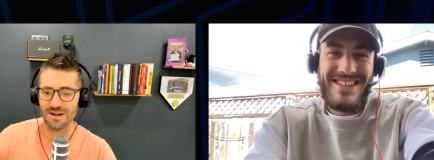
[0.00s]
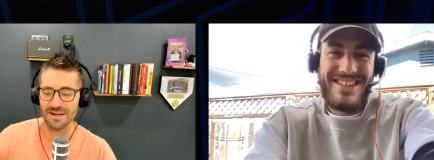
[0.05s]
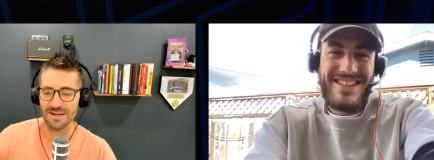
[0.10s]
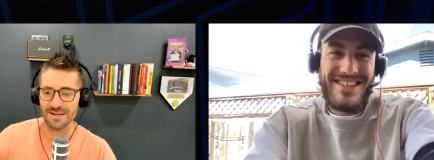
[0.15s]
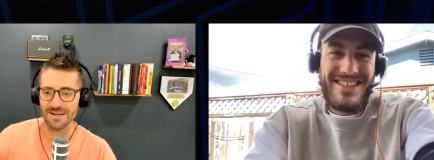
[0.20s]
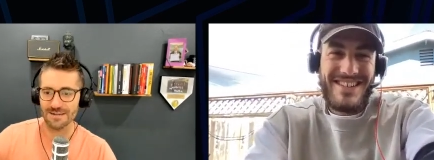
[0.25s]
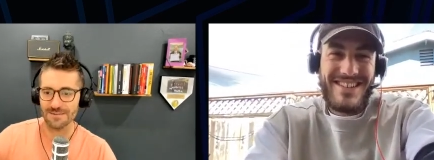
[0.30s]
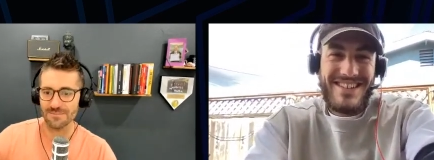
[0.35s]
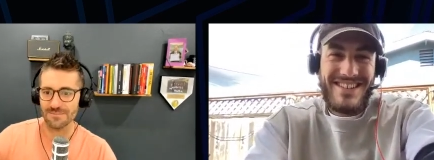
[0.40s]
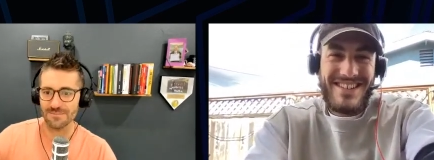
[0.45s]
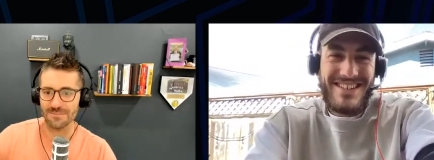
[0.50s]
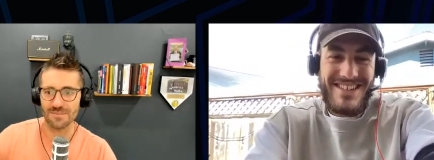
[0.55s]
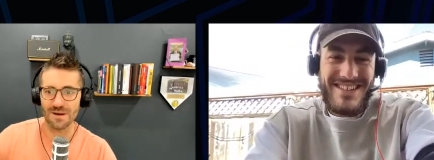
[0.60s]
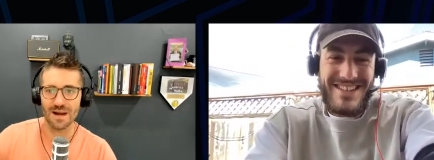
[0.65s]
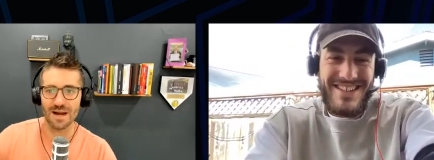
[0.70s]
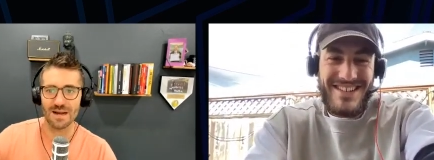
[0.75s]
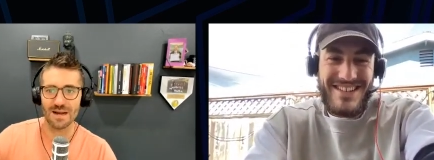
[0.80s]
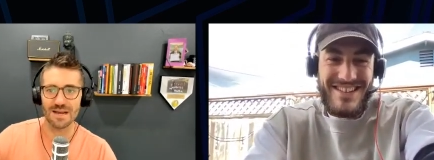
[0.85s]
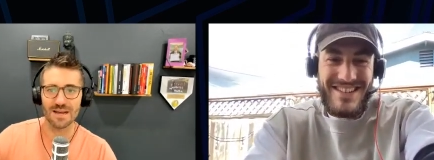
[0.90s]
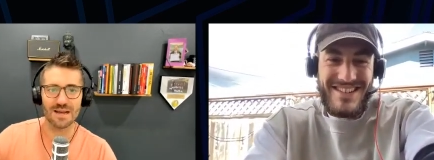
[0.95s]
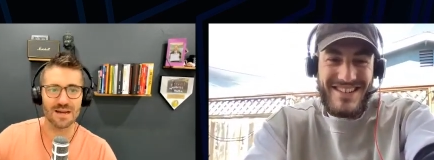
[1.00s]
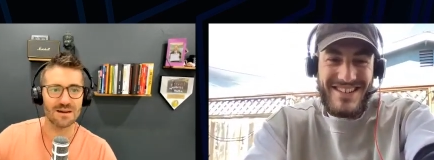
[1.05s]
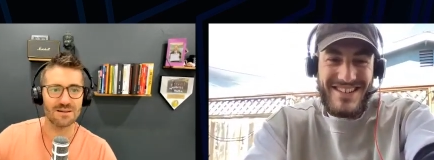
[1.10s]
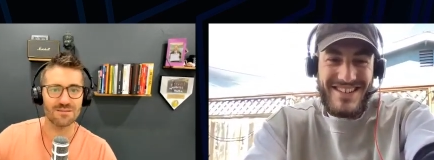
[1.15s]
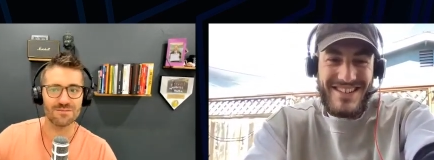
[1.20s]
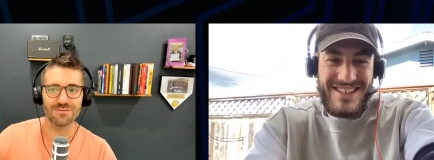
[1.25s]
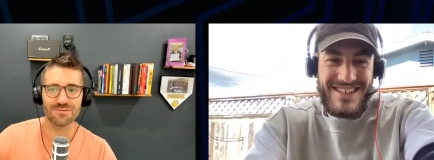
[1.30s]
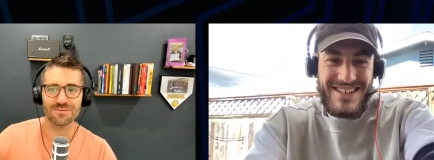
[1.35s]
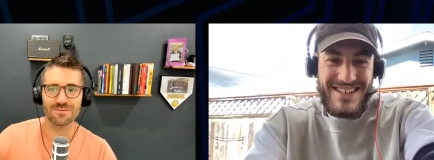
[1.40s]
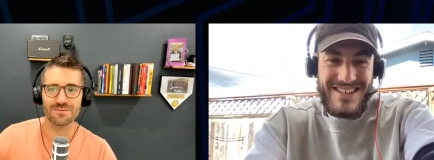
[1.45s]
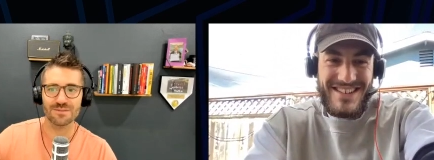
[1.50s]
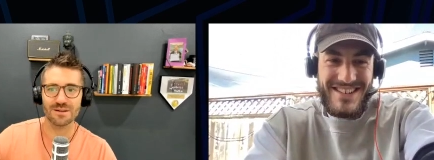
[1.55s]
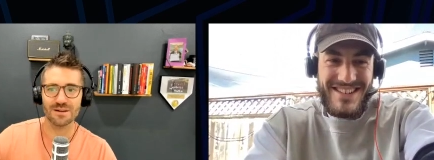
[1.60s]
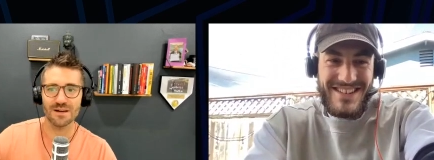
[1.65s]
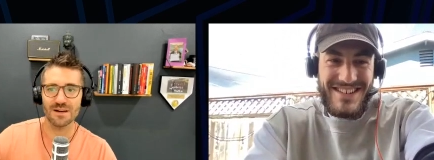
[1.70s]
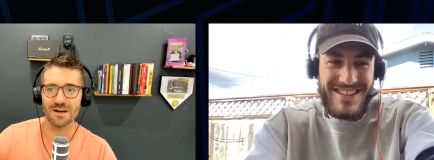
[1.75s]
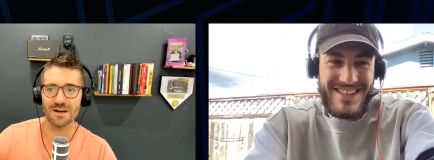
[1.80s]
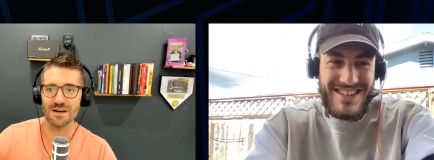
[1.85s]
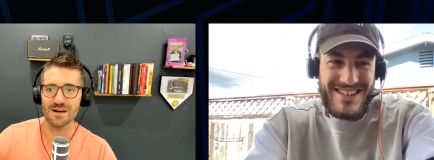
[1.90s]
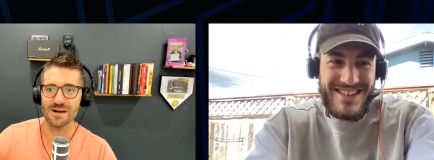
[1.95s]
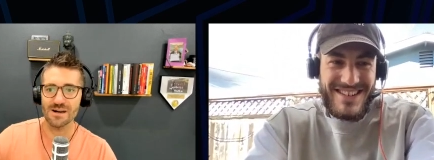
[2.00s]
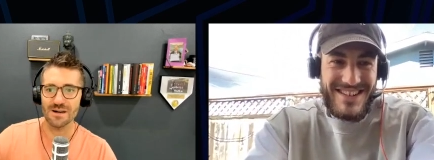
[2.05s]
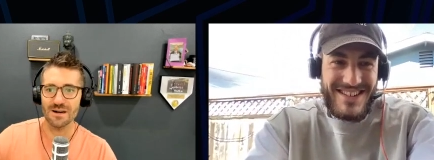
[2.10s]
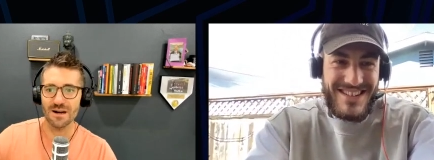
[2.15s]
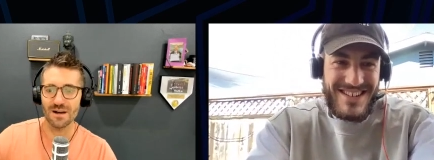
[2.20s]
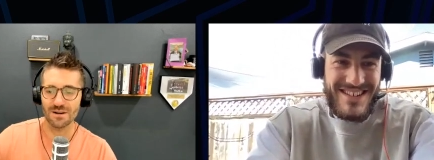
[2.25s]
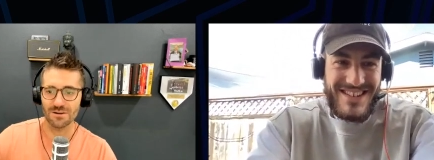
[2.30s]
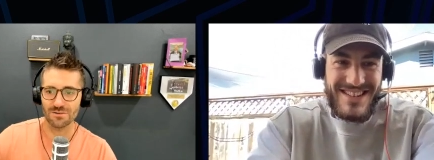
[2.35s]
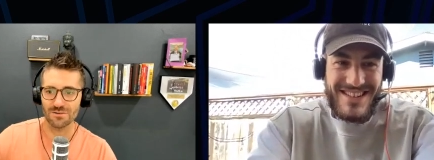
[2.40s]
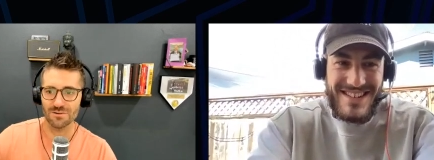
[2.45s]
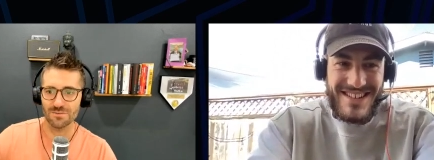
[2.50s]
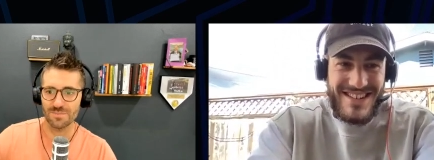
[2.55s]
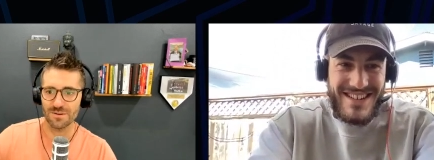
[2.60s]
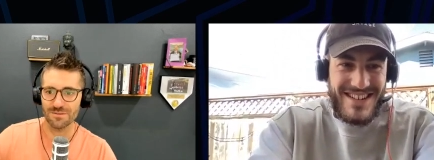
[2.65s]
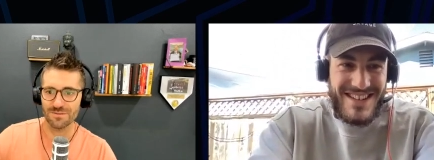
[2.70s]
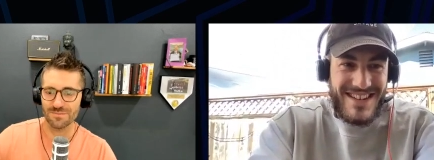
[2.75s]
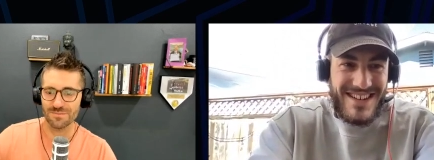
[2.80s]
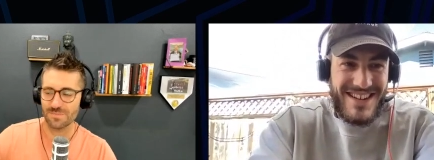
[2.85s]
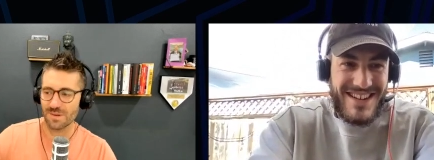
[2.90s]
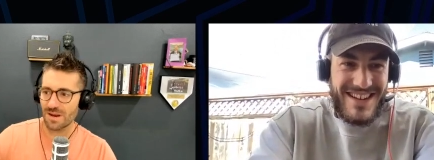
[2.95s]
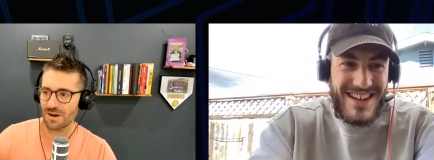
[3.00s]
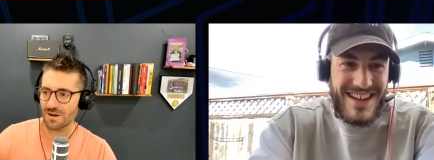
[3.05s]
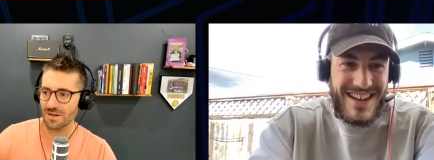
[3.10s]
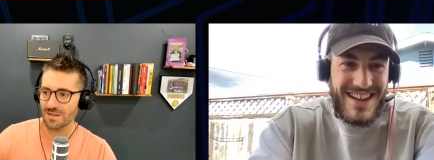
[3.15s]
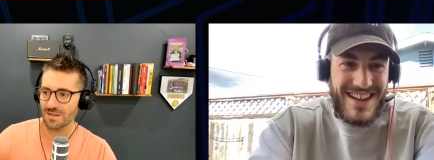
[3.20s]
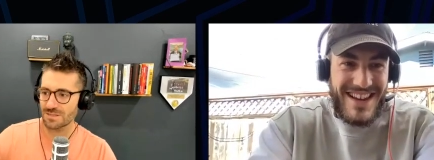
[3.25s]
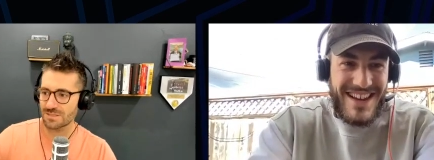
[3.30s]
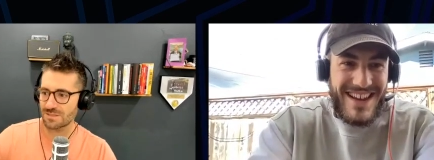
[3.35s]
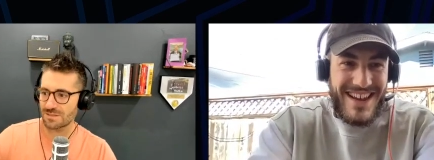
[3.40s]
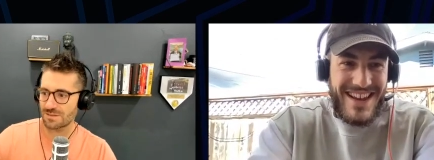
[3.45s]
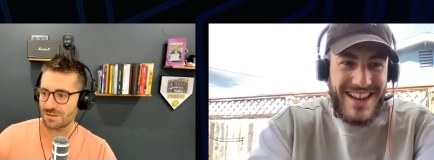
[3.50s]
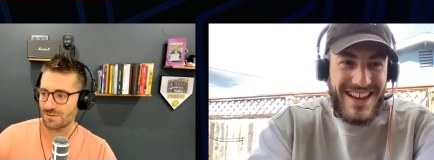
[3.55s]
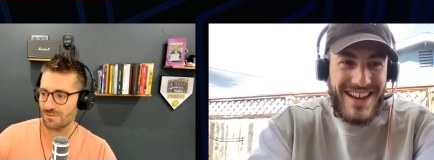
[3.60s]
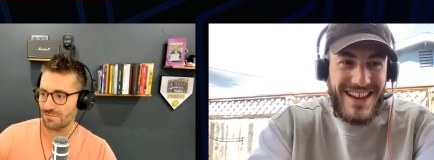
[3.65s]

Speaker 1: Um, I have uh, a group of parents